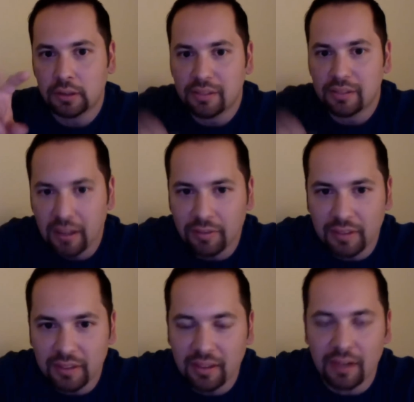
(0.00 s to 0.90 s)
instead of
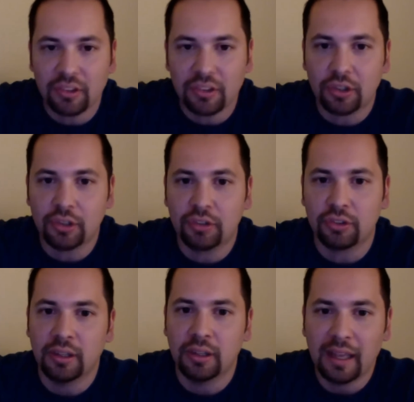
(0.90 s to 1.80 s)
as a
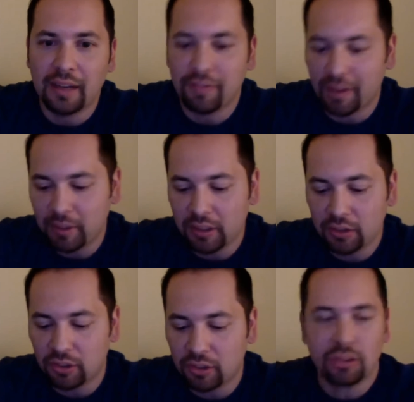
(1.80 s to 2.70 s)
cursor. And if I'm going to
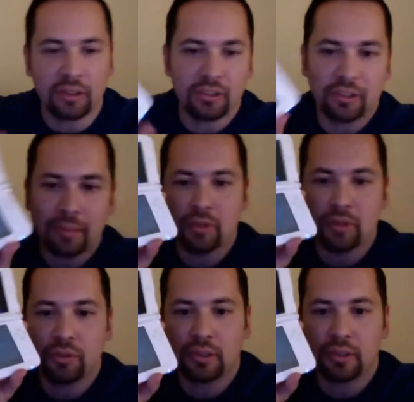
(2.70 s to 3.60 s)
use a cursor, then just let me
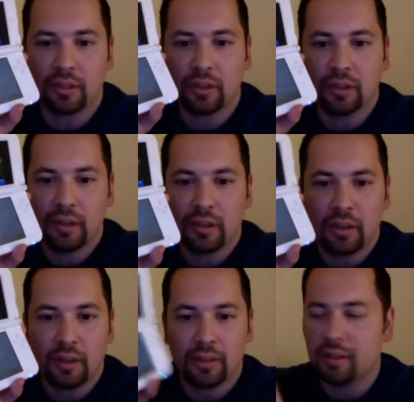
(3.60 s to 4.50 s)
use the
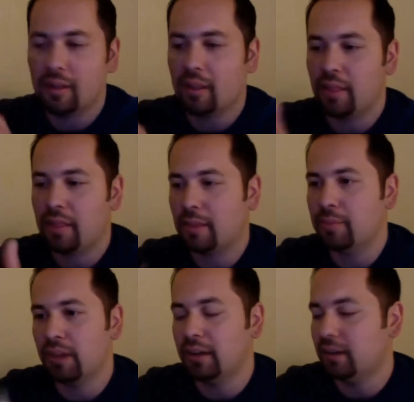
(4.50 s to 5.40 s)

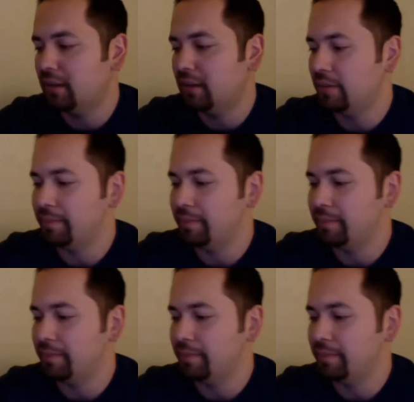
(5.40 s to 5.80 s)
thumb slider.